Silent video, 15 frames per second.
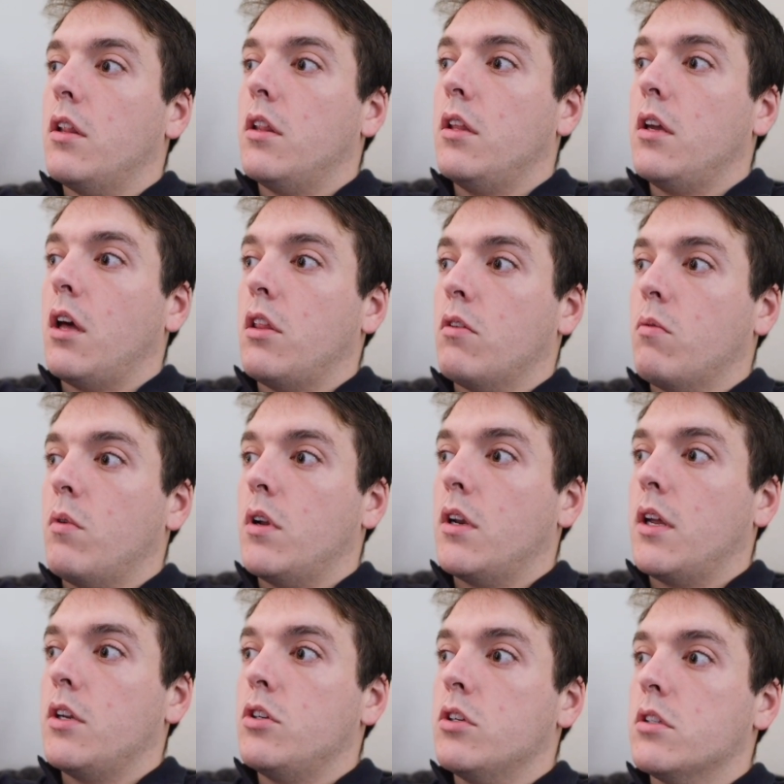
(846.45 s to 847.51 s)
The other one
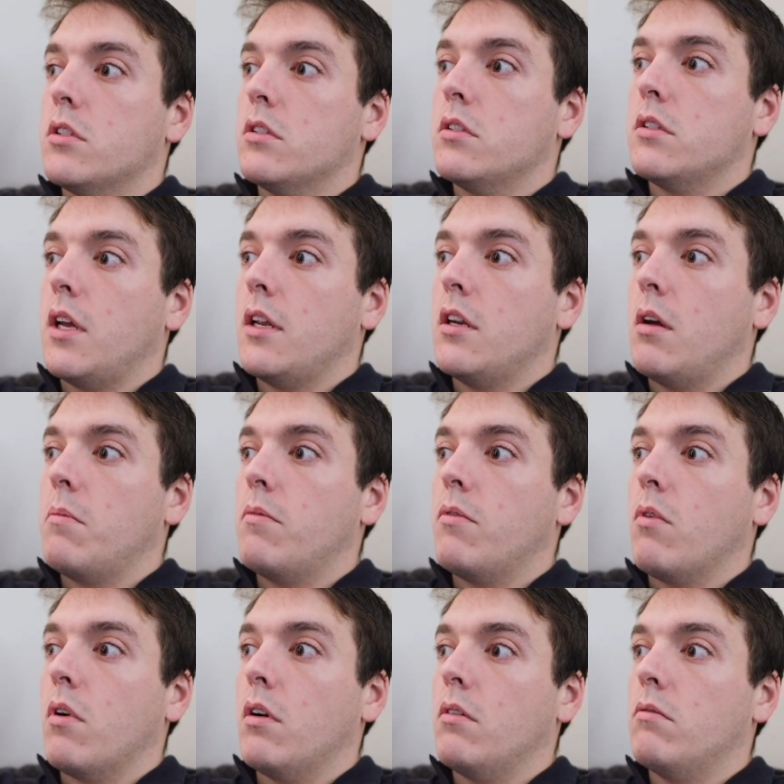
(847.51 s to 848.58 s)
I just signed up for.